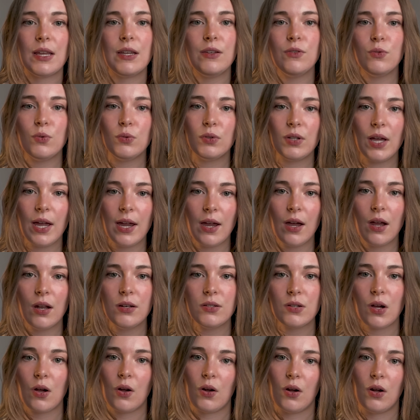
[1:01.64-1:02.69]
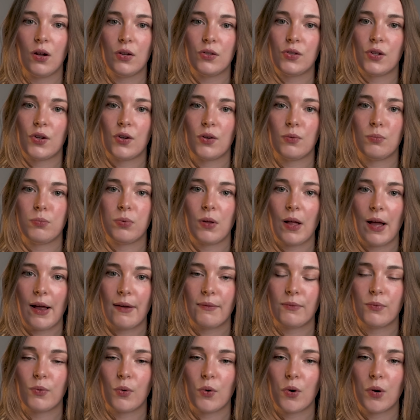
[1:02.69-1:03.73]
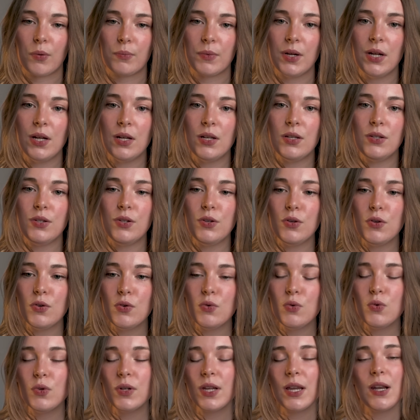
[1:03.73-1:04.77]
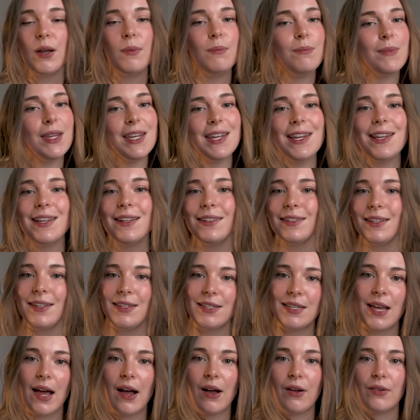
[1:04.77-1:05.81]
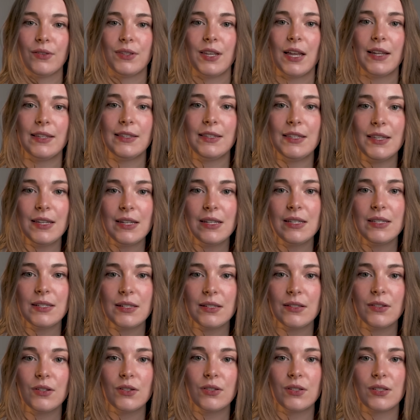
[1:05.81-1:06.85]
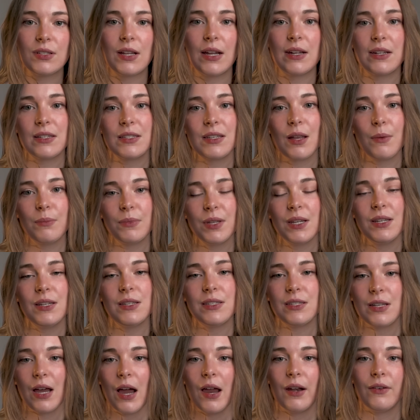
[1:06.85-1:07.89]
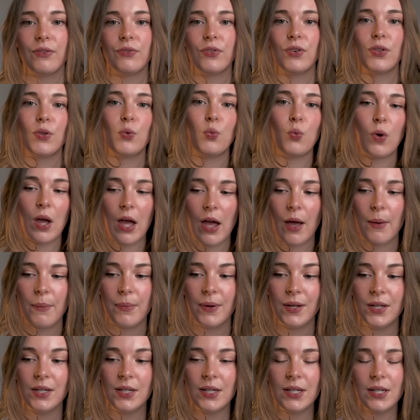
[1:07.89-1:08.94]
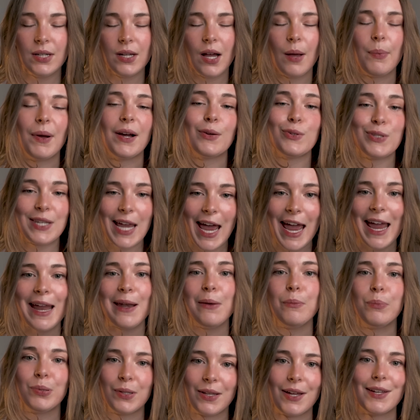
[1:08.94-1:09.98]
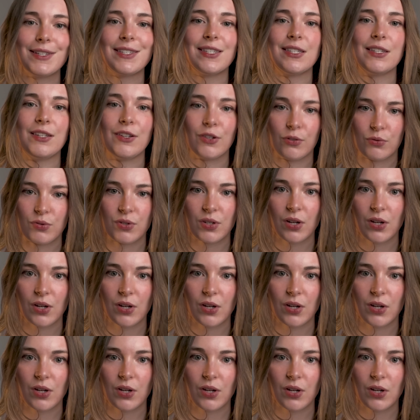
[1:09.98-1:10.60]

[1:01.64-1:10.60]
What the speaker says: and you land on their platform, you can immediately tell that this looks like something designed for the web about 10 plus years